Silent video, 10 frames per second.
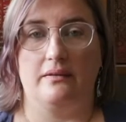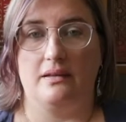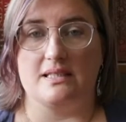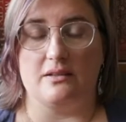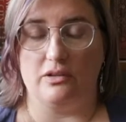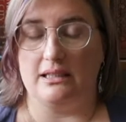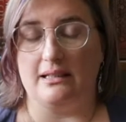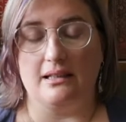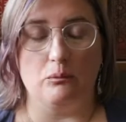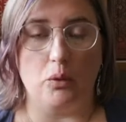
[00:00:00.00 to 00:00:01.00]
this
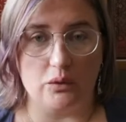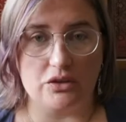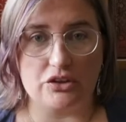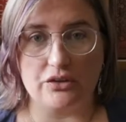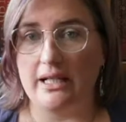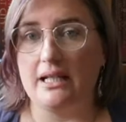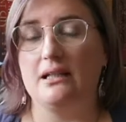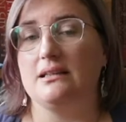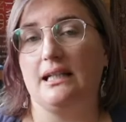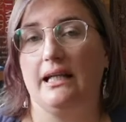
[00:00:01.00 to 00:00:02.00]
really important
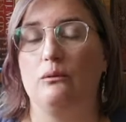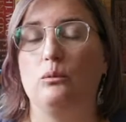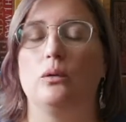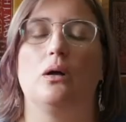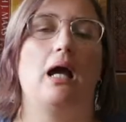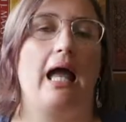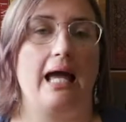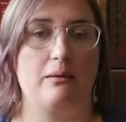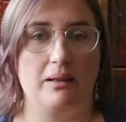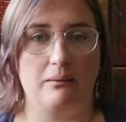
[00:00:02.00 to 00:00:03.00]
tree to him
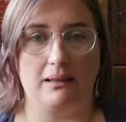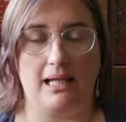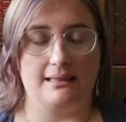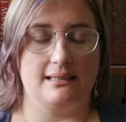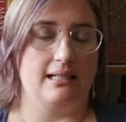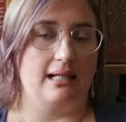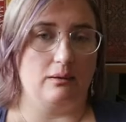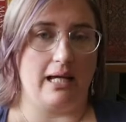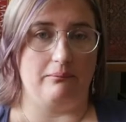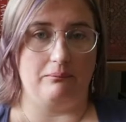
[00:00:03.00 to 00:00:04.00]
had been planted and
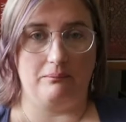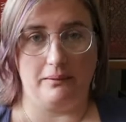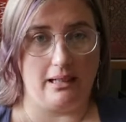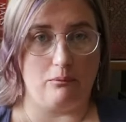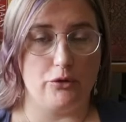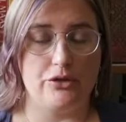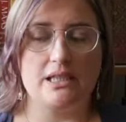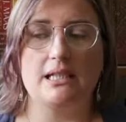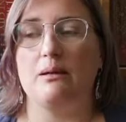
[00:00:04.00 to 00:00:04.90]
had been uprooted.